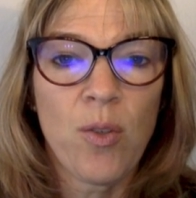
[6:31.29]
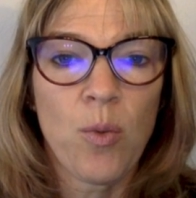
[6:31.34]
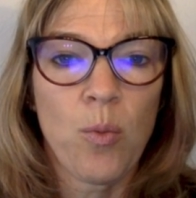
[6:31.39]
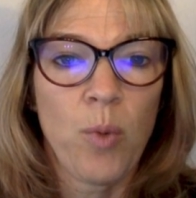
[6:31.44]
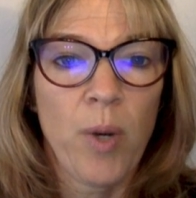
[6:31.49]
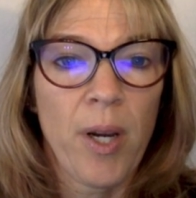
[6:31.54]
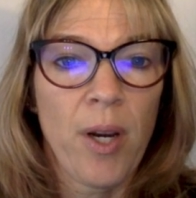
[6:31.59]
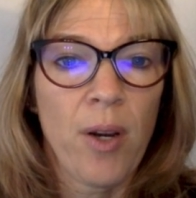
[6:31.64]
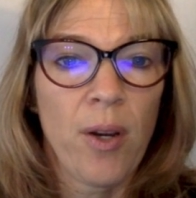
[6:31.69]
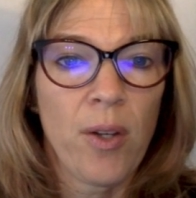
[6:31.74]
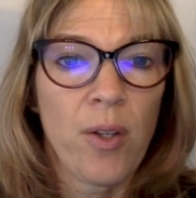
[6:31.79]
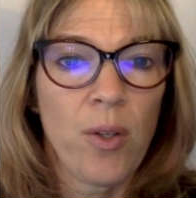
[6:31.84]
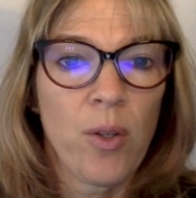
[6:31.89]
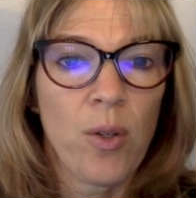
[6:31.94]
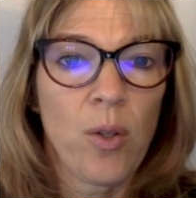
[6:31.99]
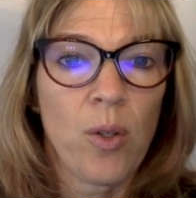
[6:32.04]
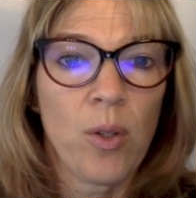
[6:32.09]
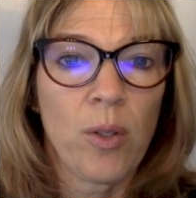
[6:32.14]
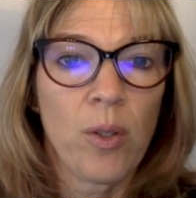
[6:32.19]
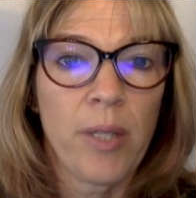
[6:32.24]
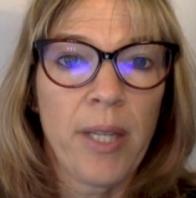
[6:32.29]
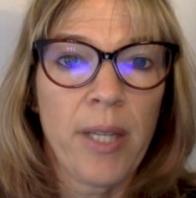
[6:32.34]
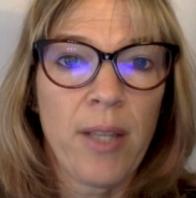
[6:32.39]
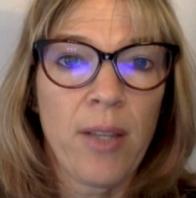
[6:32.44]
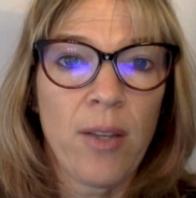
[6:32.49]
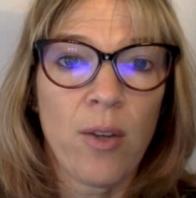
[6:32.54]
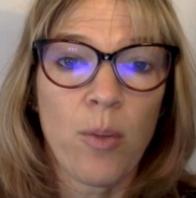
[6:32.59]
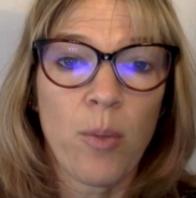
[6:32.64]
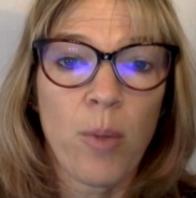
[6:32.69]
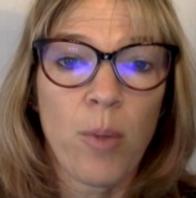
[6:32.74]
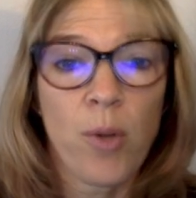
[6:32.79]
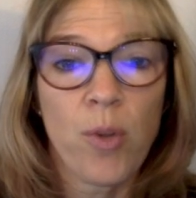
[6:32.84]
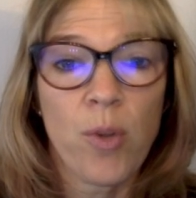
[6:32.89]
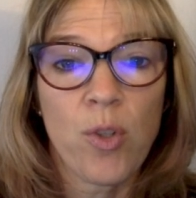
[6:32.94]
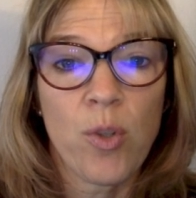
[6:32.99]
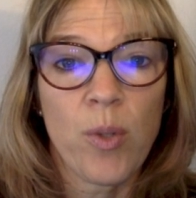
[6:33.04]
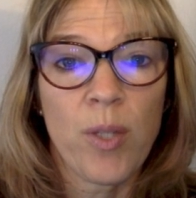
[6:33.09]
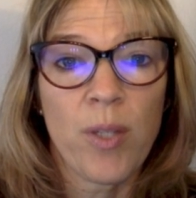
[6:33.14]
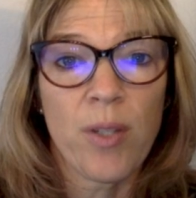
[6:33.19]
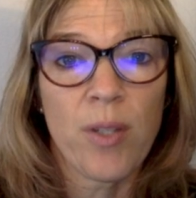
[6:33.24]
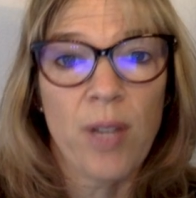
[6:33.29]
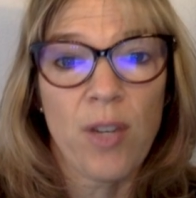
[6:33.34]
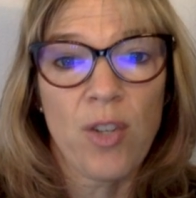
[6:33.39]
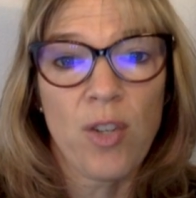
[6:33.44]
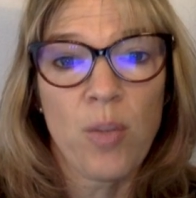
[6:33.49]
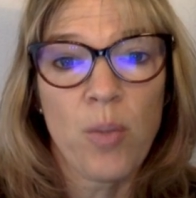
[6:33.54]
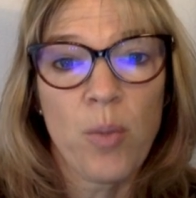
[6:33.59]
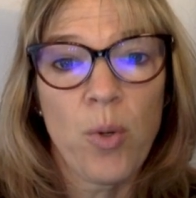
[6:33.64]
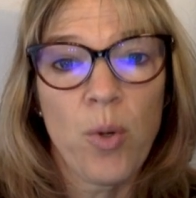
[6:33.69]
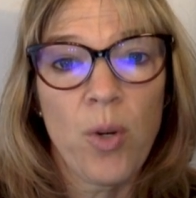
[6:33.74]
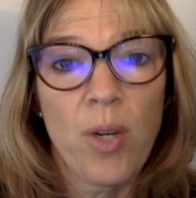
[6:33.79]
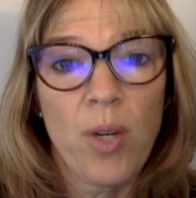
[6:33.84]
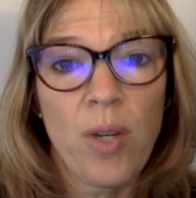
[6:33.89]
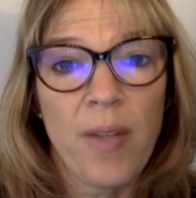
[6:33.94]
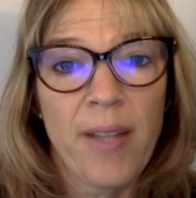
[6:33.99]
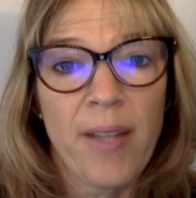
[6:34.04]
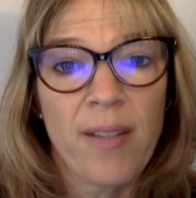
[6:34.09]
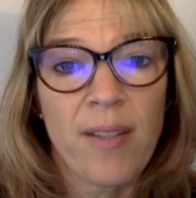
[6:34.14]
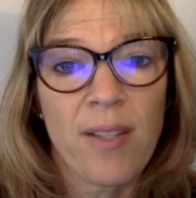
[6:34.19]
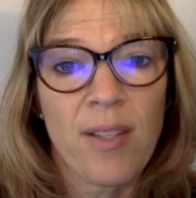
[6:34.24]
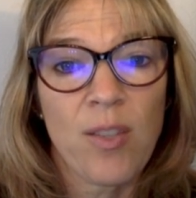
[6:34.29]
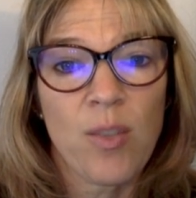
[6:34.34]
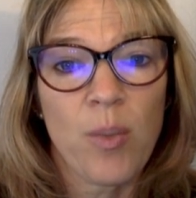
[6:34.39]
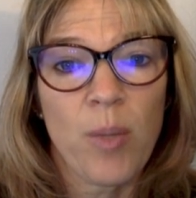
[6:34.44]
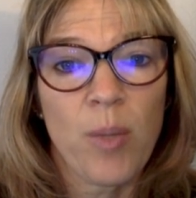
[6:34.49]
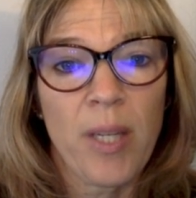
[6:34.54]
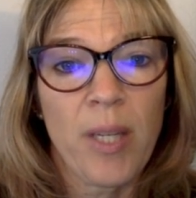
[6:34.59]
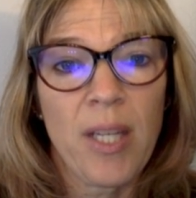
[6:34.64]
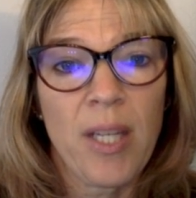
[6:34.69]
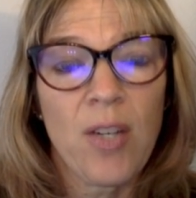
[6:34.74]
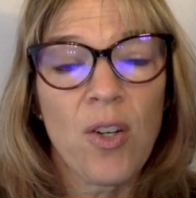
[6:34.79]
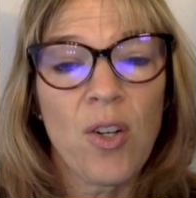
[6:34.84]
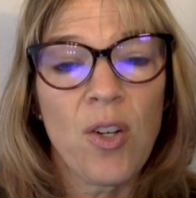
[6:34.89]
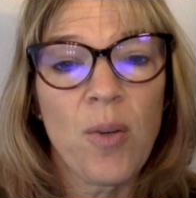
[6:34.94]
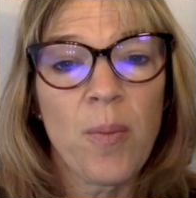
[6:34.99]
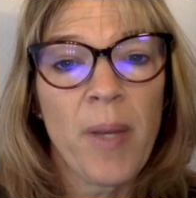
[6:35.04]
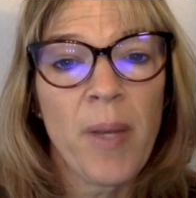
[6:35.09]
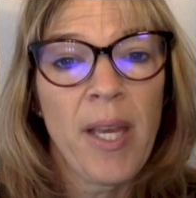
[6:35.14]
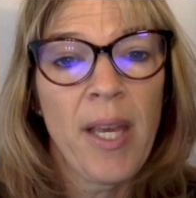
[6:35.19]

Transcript: where you'll either post to a discussion board, and that's this one here.